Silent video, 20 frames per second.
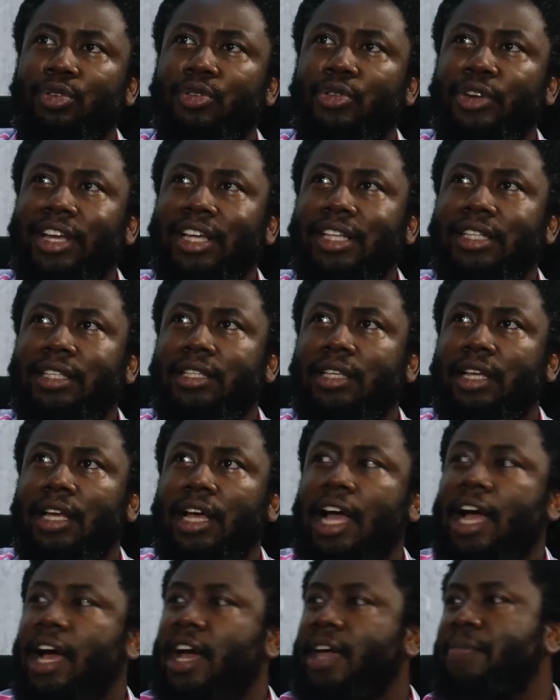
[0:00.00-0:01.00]
create
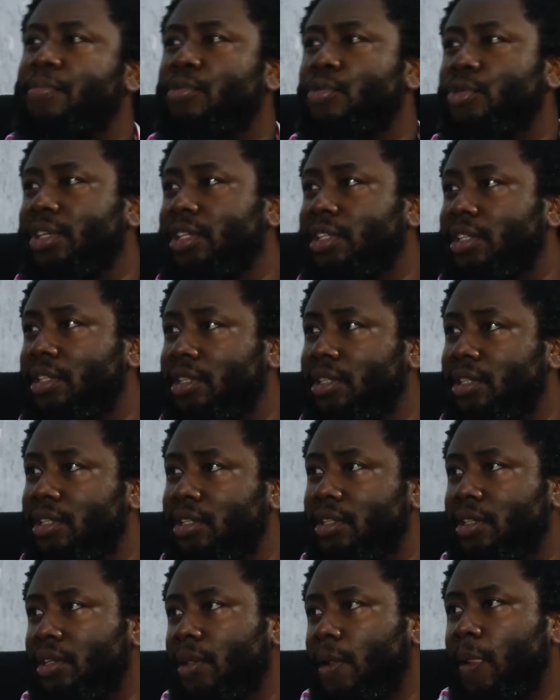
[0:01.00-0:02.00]
high
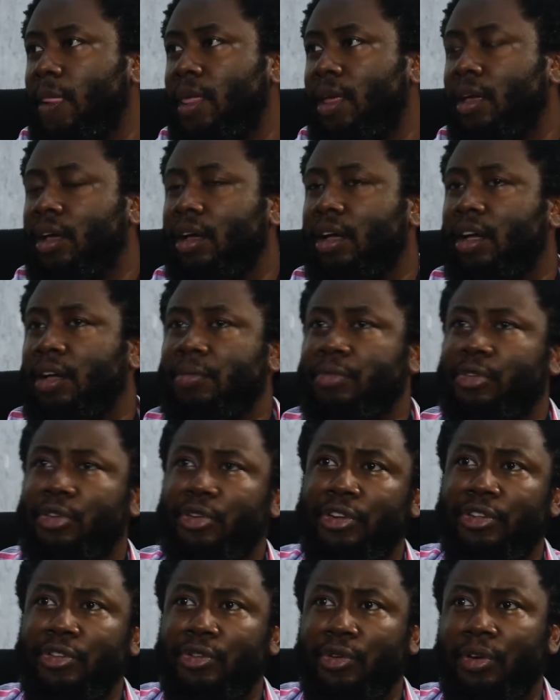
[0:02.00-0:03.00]
points
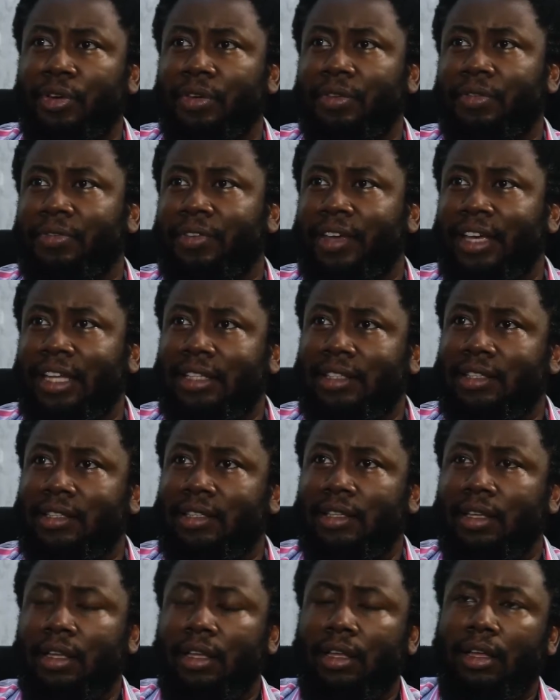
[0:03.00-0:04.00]
during your
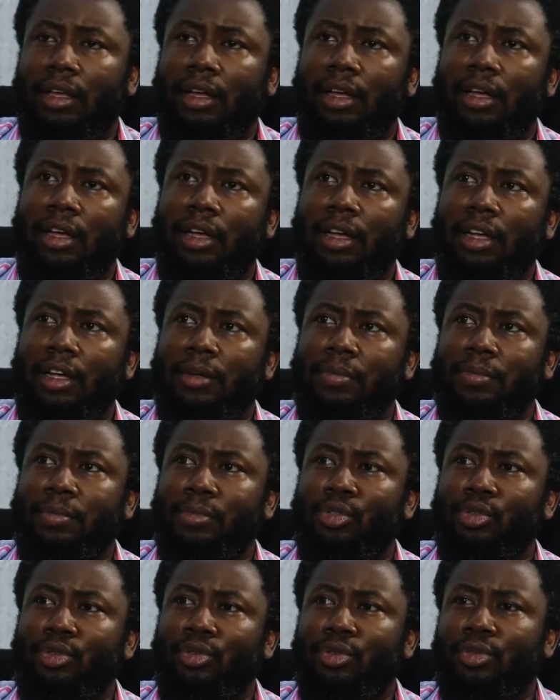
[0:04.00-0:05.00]
event,
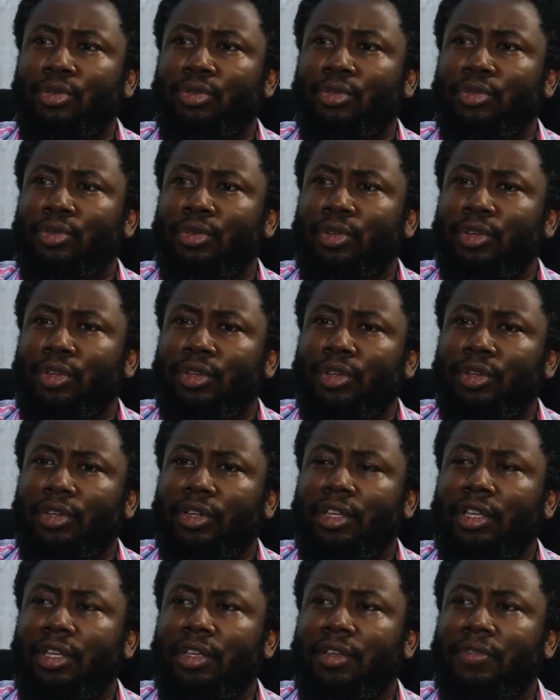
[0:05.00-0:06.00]
to
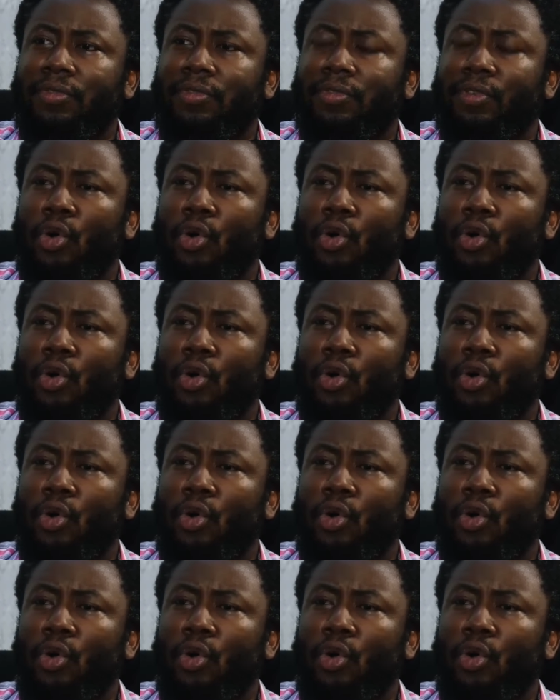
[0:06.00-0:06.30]
give